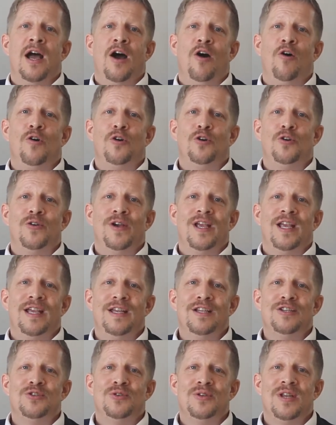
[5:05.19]
or going
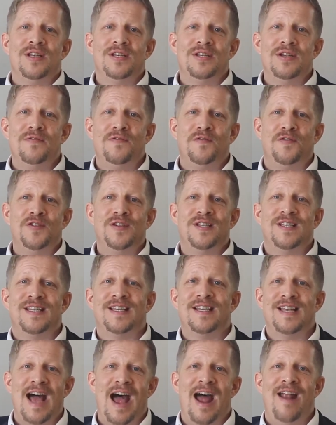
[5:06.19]
into the different
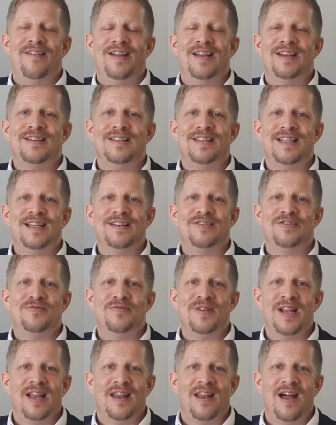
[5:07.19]
scenarios into
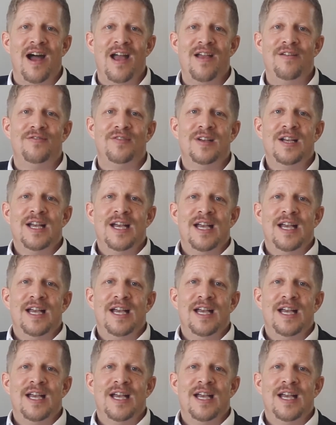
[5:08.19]
real life.